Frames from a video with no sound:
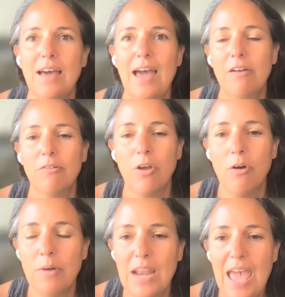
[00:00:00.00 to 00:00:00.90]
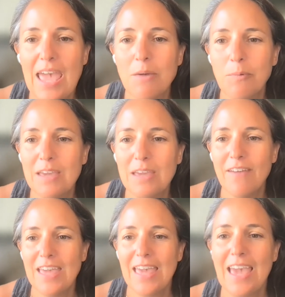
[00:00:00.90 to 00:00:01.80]
I don't know, an eight week
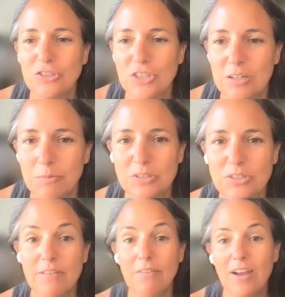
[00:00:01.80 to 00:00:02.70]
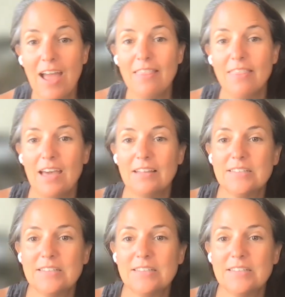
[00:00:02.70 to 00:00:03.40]
vacation, which I've never had that.